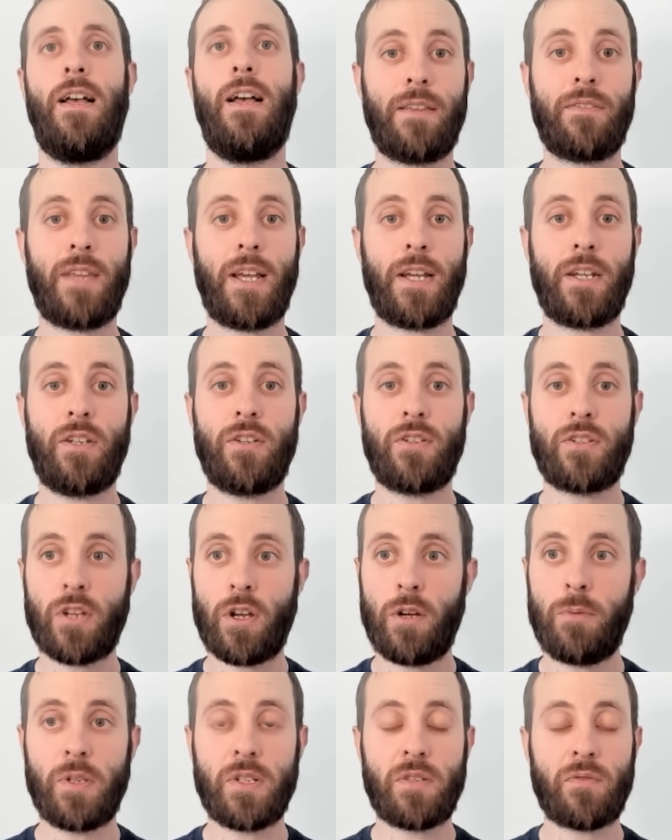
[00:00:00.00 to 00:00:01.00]
Thank you so
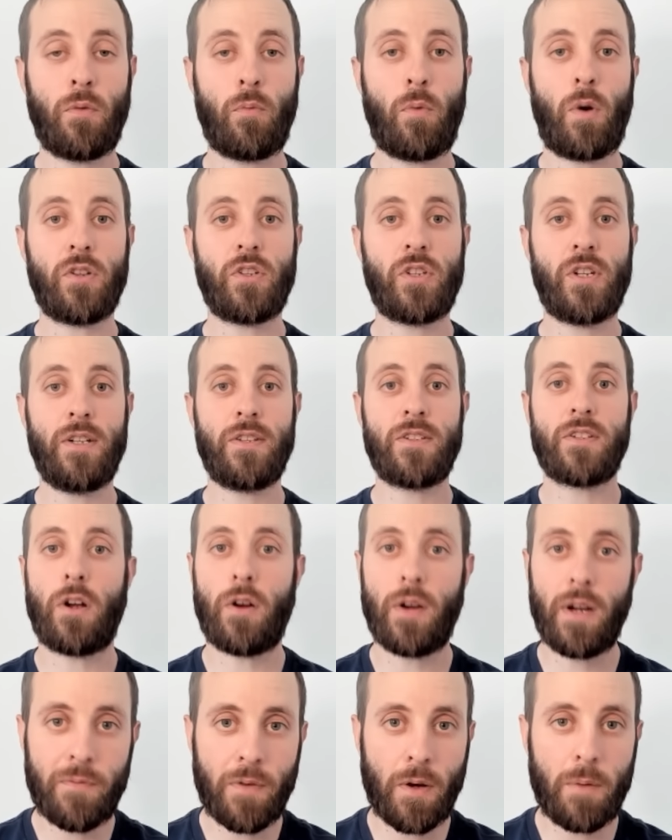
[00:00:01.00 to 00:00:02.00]
much for watching.
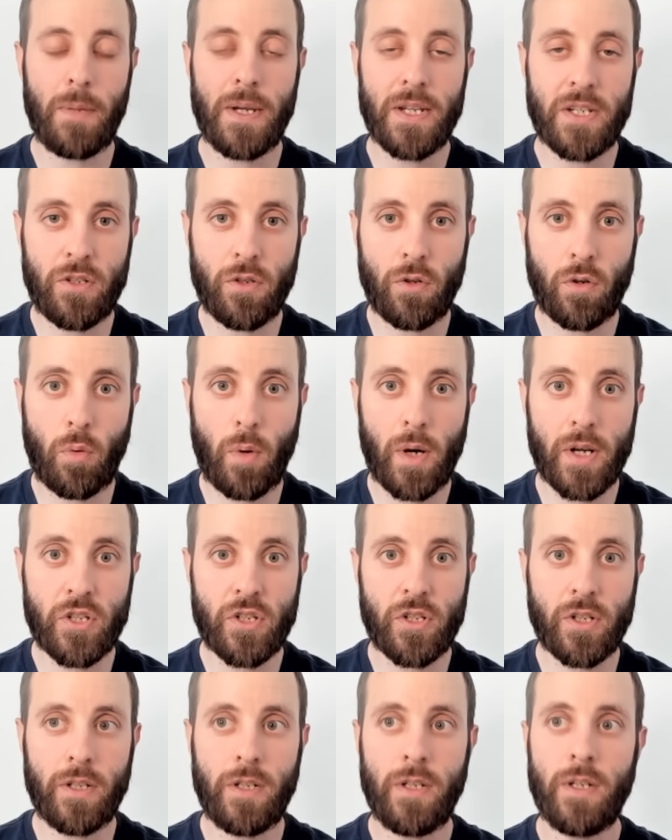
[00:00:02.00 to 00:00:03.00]
Sorry if I missed your
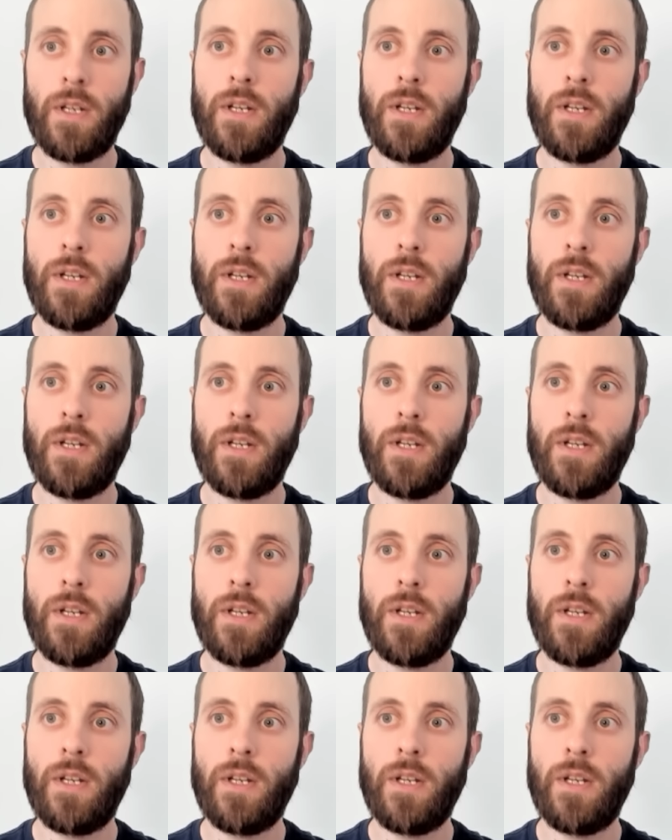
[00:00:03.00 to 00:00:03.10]
question.